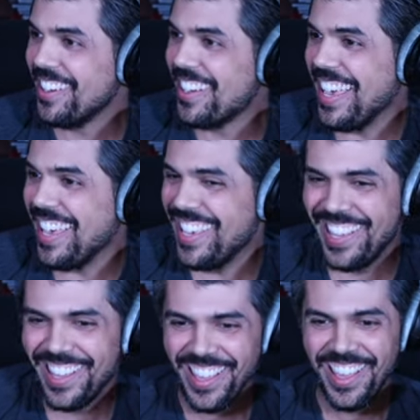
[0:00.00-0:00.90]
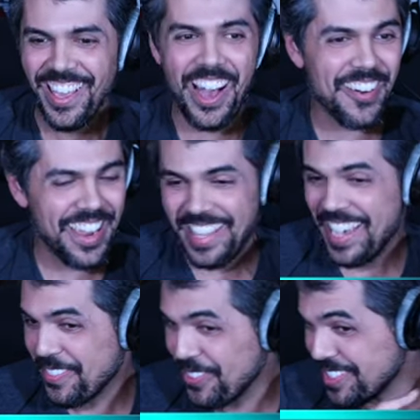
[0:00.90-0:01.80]
Okay, all right. The
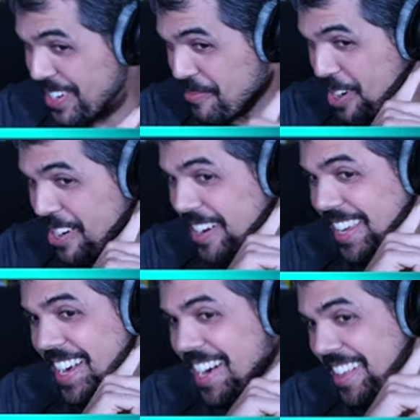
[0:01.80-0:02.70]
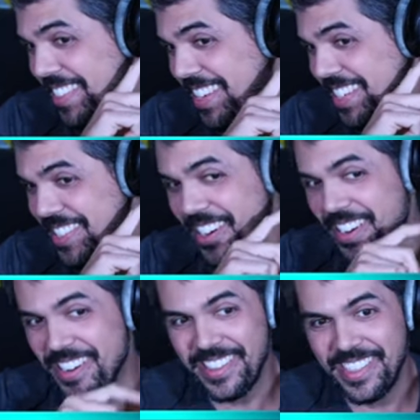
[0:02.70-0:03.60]
headphones that I'm wearing, uh, these
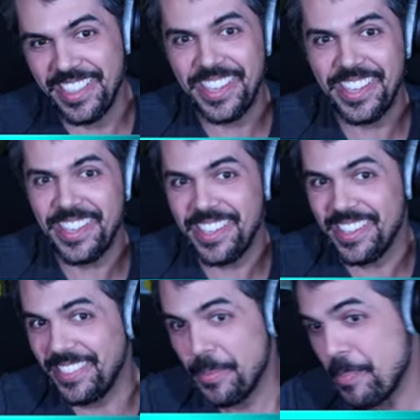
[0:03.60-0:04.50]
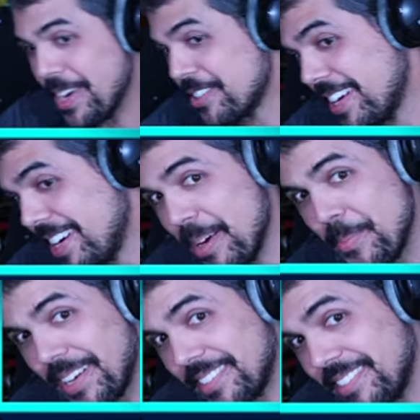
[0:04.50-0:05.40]
are the the
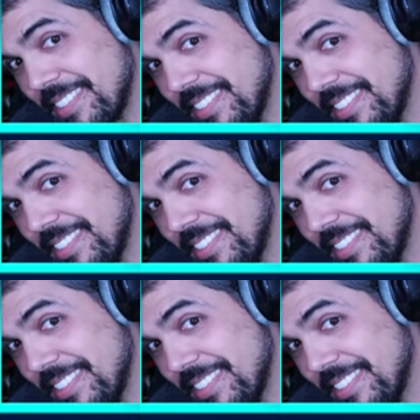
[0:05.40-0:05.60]
Beyerdynamics